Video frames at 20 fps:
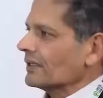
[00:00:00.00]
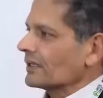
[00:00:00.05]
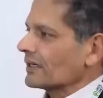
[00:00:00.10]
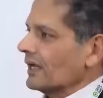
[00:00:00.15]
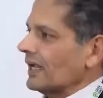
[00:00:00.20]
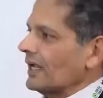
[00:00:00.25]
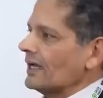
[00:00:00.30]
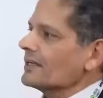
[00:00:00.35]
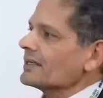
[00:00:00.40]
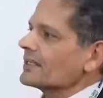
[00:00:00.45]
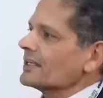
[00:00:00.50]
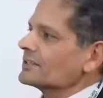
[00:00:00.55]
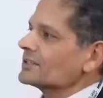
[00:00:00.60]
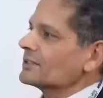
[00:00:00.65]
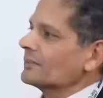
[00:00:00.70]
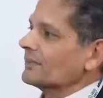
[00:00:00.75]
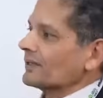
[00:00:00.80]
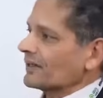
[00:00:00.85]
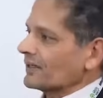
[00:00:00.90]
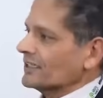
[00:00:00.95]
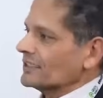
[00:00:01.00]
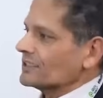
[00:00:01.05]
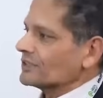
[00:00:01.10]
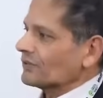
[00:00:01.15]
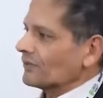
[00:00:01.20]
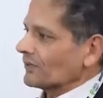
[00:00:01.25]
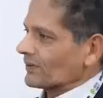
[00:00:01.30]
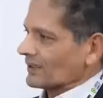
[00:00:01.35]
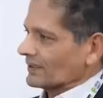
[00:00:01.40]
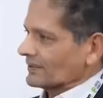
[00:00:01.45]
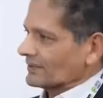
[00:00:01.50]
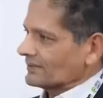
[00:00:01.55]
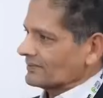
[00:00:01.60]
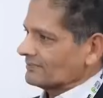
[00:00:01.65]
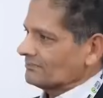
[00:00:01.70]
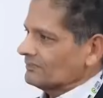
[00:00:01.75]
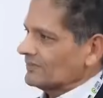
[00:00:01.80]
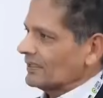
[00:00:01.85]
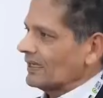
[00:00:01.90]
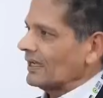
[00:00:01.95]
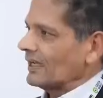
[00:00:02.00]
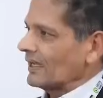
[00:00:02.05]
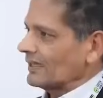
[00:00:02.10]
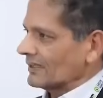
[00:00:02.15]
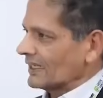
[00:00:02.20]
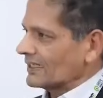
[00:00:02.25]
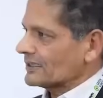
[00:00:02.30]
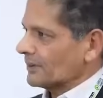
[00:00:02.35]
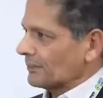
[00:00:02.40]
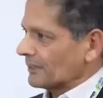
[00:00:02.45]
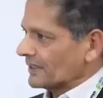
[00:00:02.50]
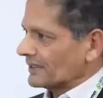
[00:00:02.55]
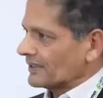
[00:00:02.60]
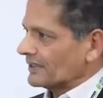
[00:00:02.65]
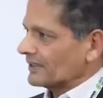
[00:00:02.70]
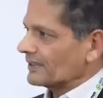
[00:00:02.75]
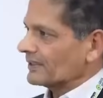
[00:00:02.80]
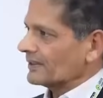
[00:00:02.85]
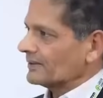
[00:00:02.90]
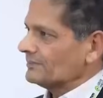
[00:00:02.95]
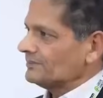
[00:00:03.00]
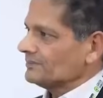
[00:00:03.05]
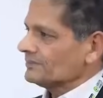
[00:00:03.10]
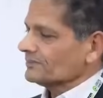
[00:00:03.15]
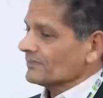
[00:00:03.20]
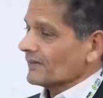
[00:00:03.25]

the end customer reach for us. And that's a big deal.